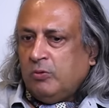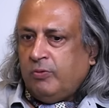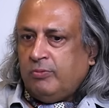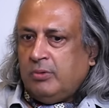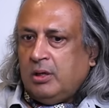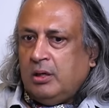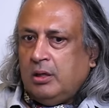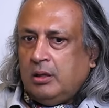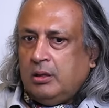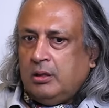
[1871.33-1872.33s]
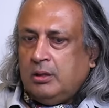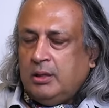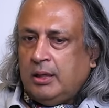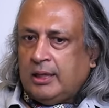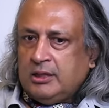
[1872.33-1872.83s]
of,
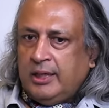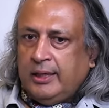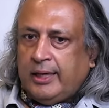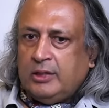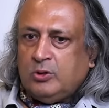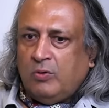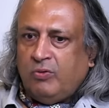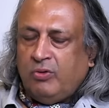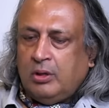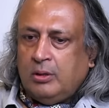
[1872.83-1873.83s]
largely in case of,